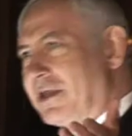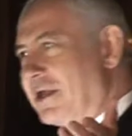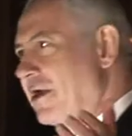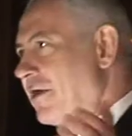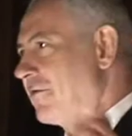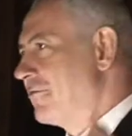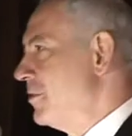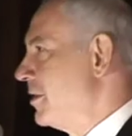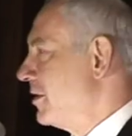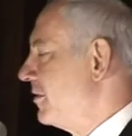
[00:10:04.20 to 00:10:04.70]
the
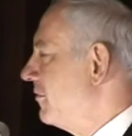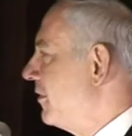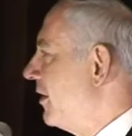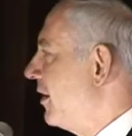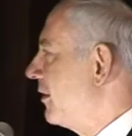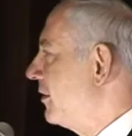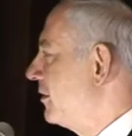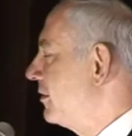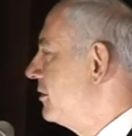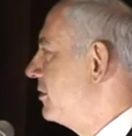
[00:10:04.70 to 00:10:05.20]
government of
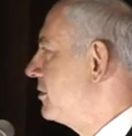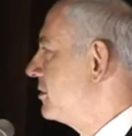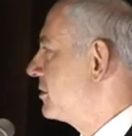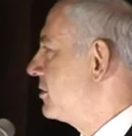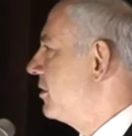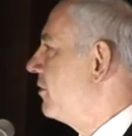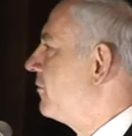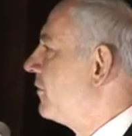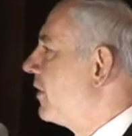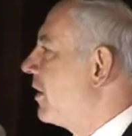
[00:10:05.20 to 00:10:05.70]
Holland.
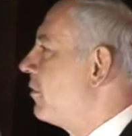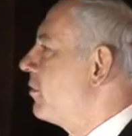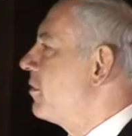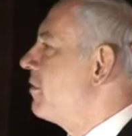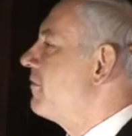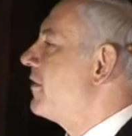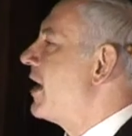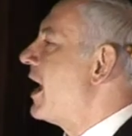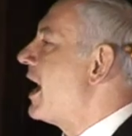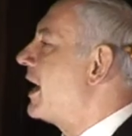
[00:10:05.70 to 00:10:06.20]
So far,
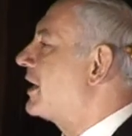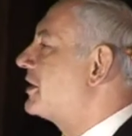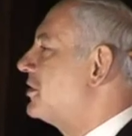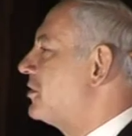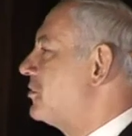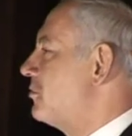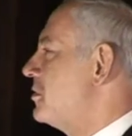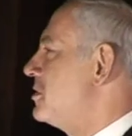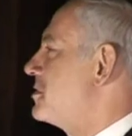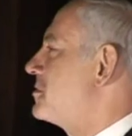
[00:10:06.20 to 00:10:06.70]
we've
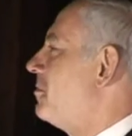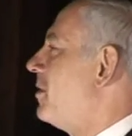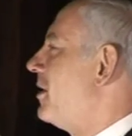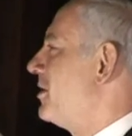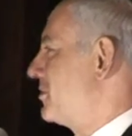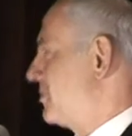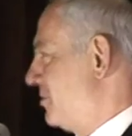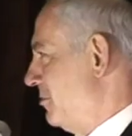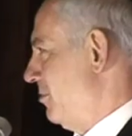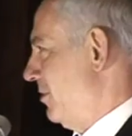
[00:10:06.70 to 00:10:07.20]
acted
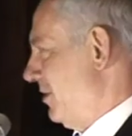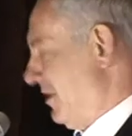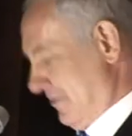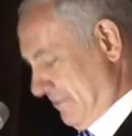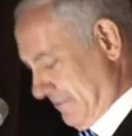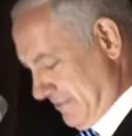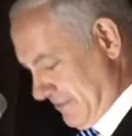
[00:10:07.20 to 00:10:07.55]
responsibly,